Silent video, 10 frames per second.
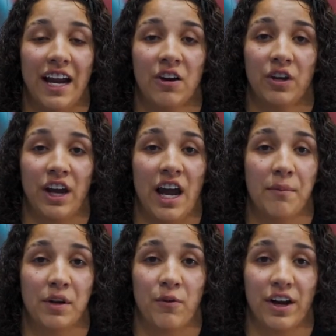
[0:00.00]
I don't care how
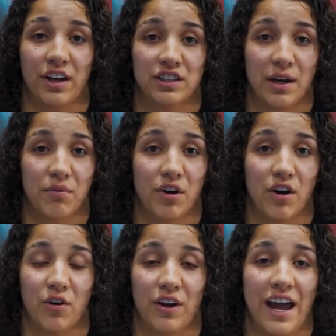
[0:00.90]
many records I
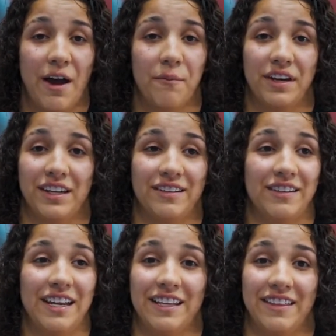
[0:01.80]
broke, how many
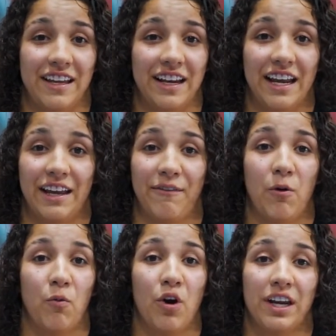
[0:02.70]
anything. Like if I
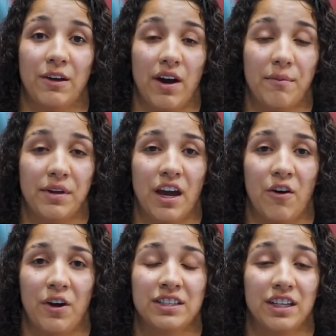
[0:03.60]
won UIBO,
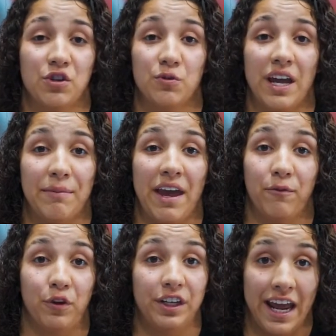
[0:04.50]
it's a new game
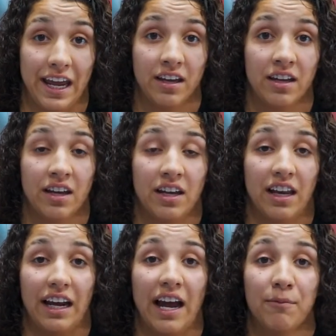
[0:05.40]
every day.
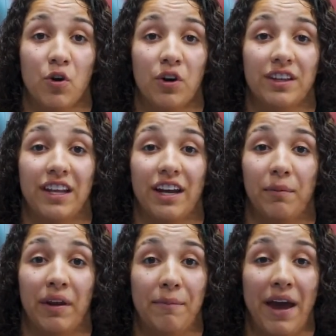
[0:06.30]
Like I'm going in there to
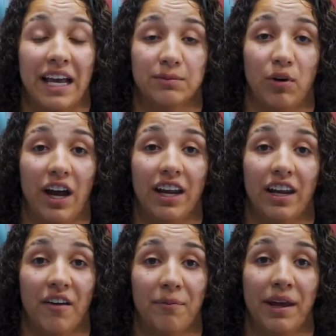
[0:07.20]
play basketball. I
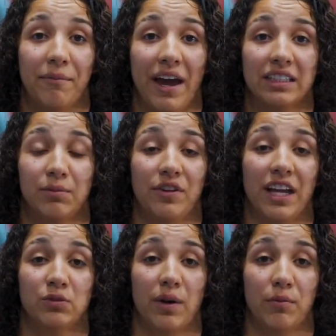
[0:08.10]
love playing basketball.
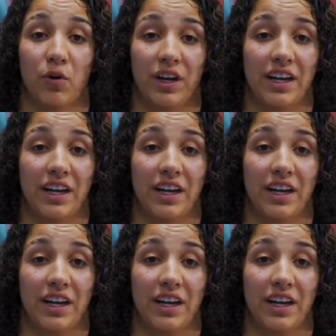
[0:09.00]
That's what I'm going in.